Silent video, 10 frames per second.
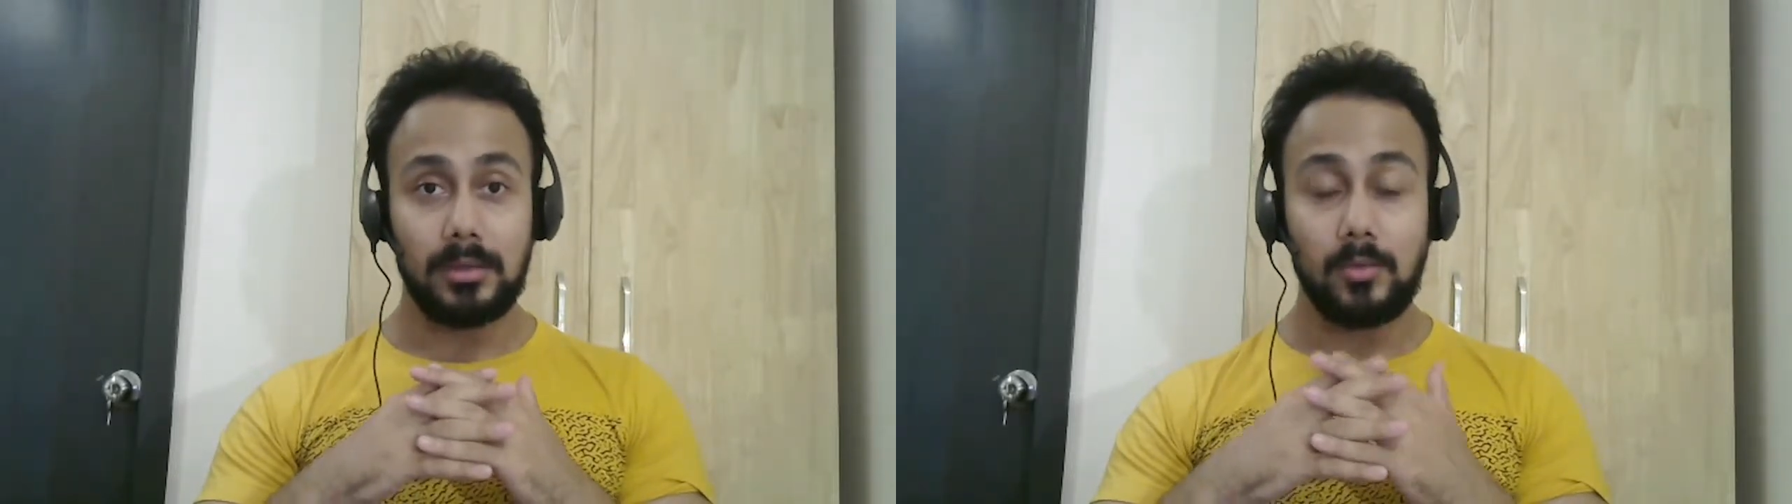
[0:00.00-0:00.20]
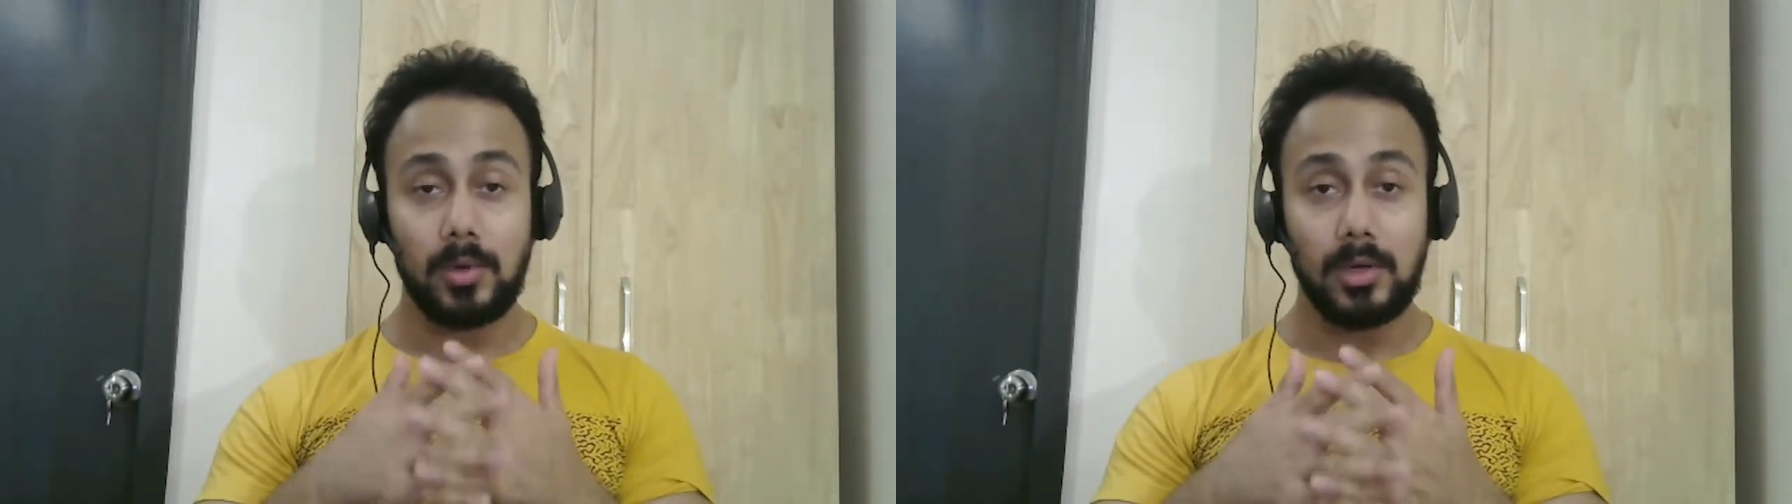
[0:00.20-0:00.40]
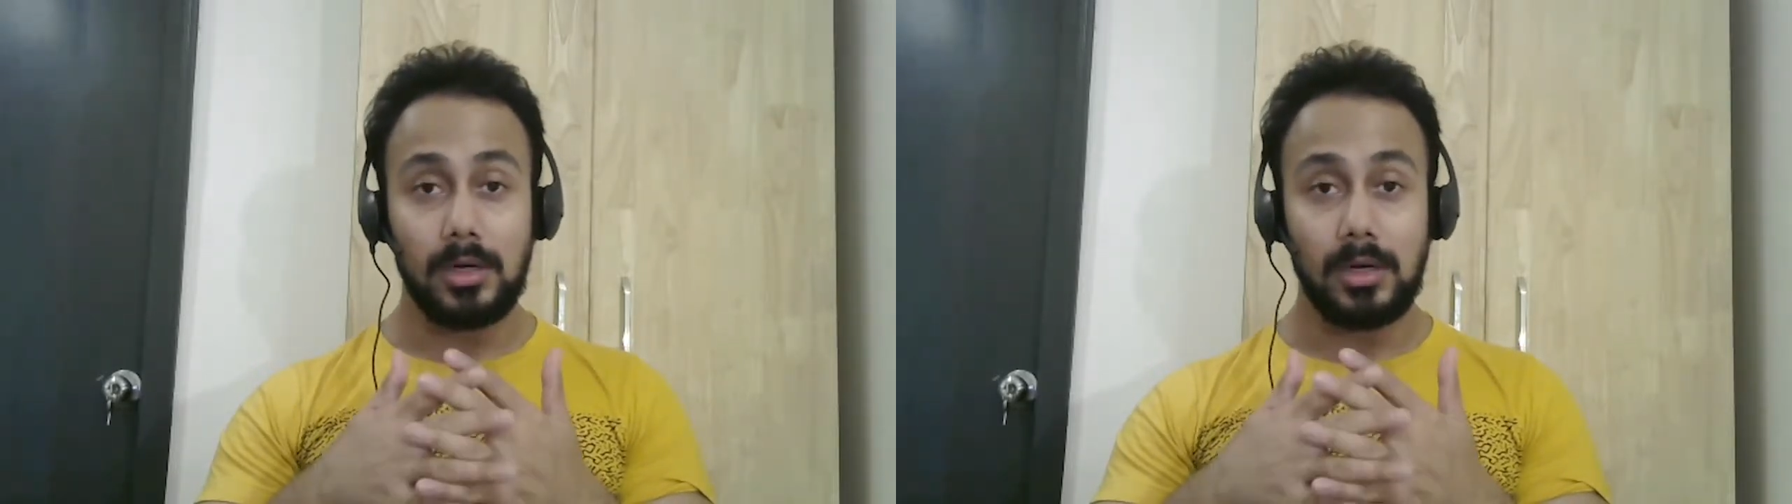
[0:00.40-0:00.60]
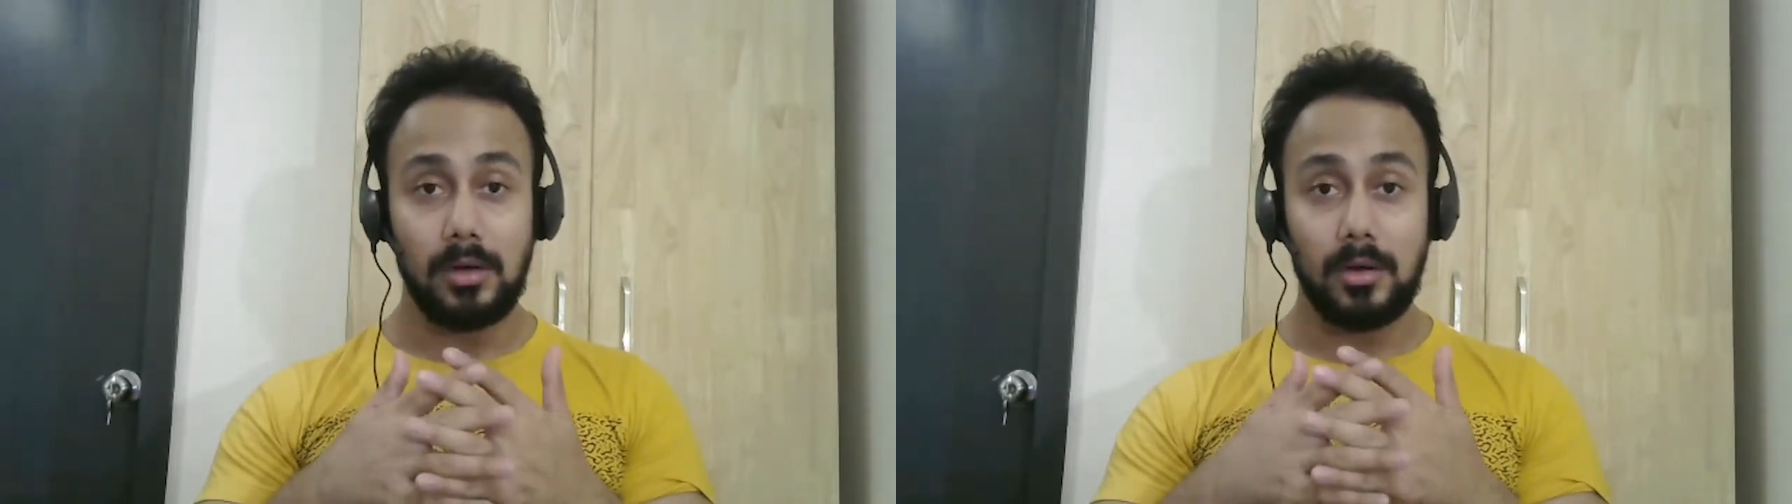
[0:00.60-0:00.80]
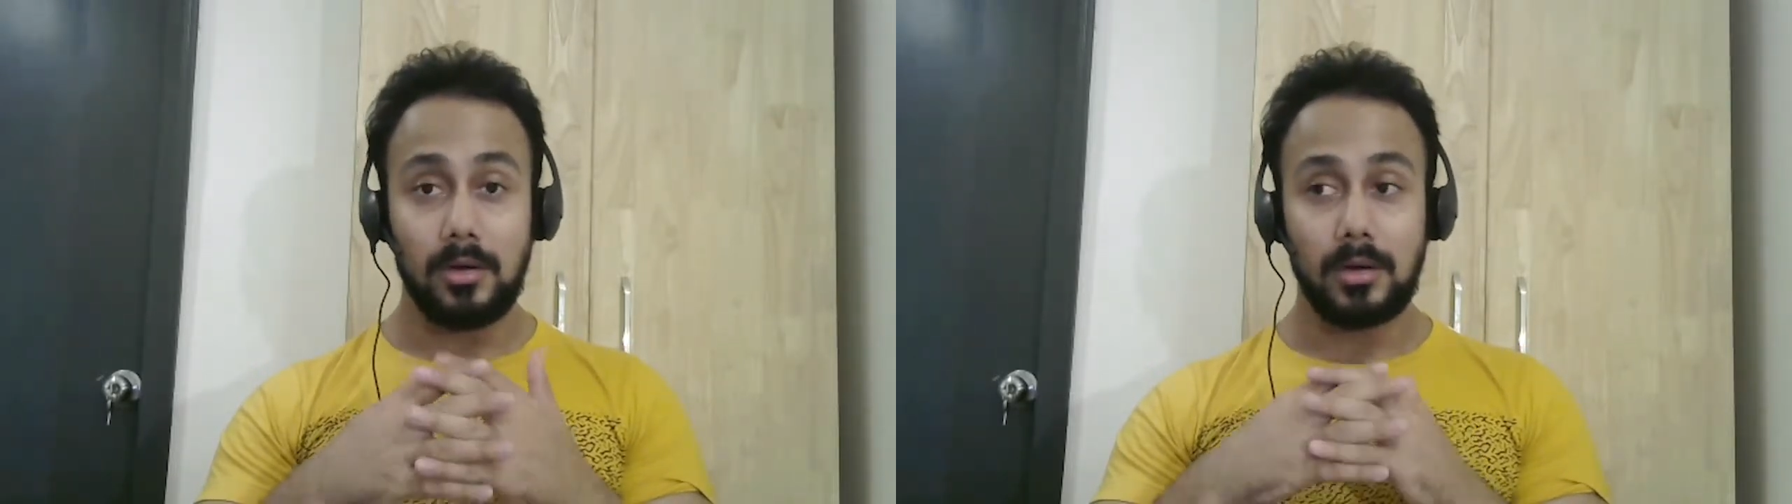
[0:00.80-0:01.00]
the world
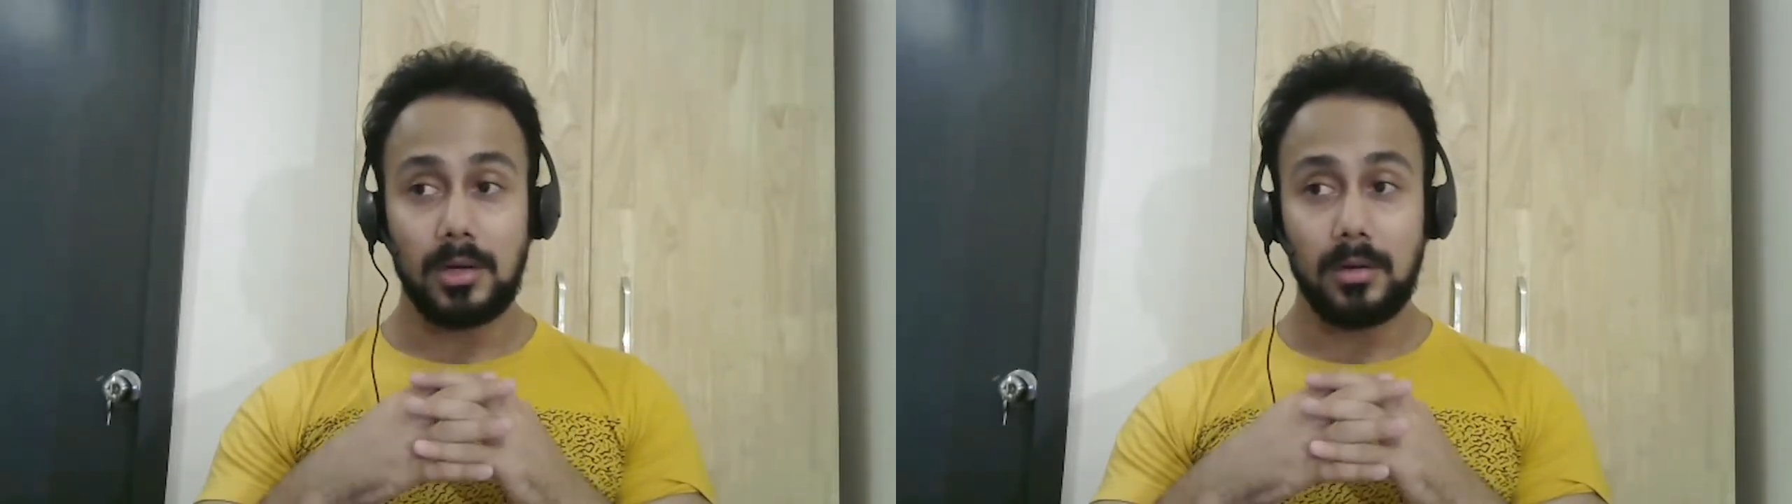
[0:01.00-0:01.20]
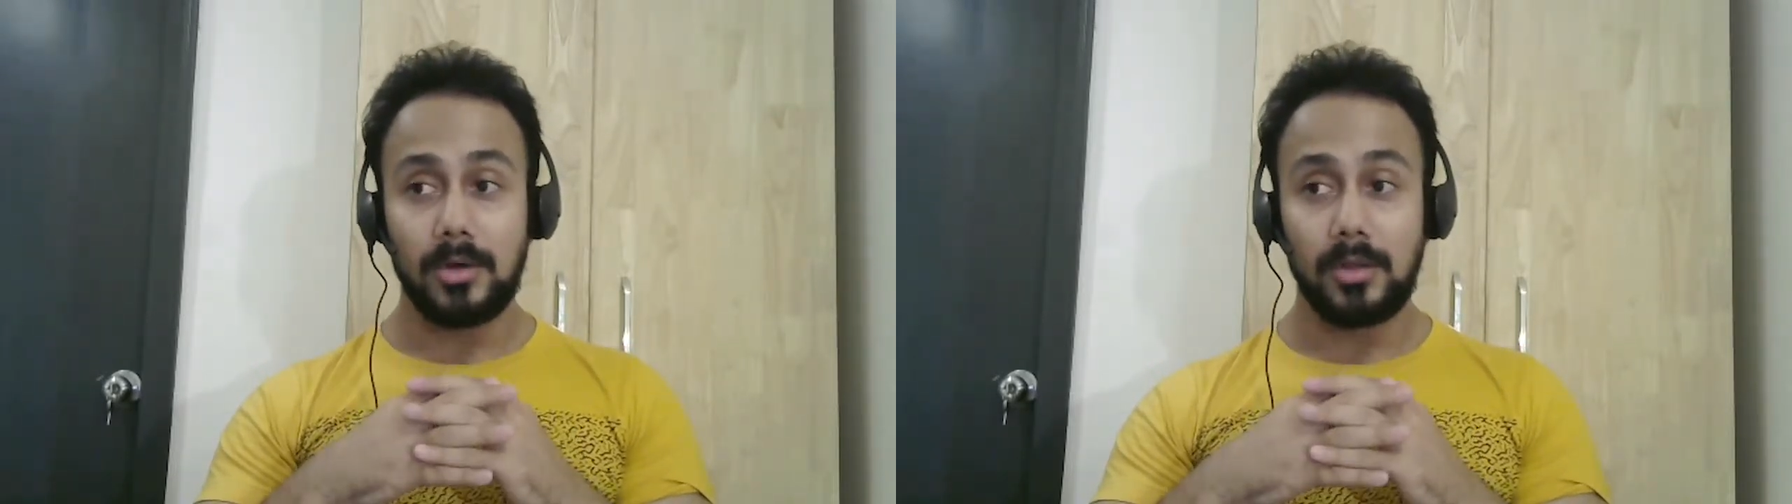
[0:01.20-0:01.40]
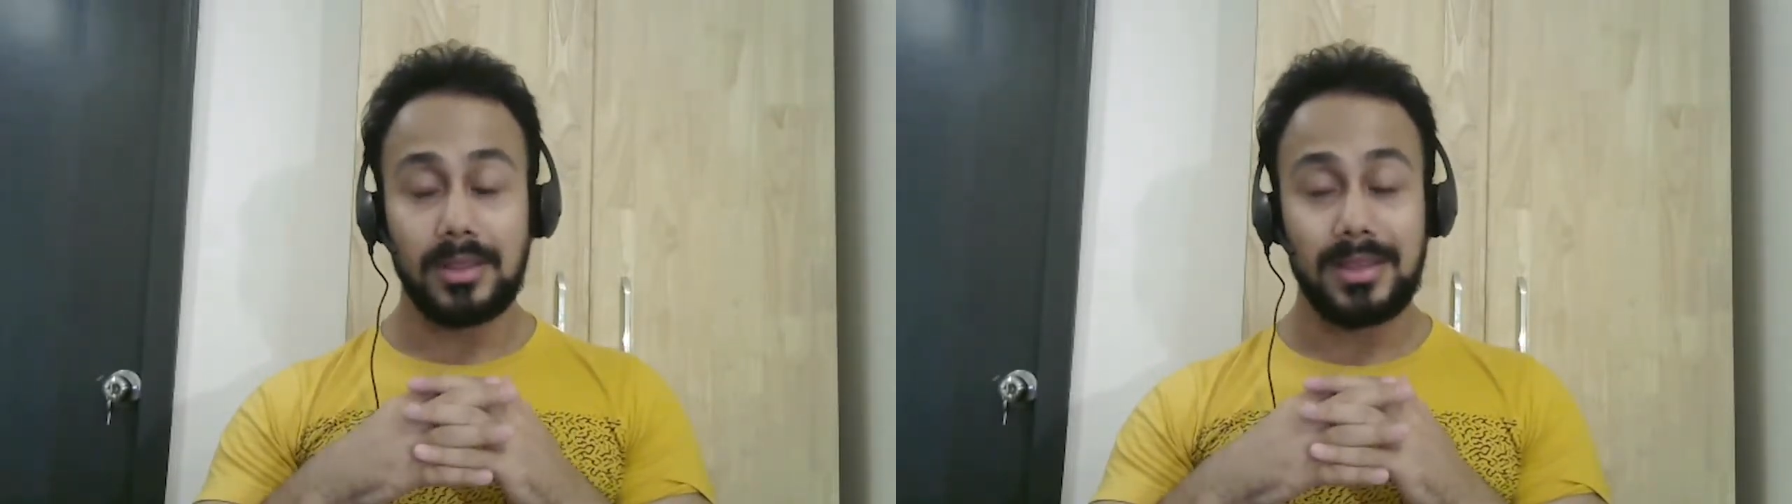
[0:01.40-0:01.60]
or about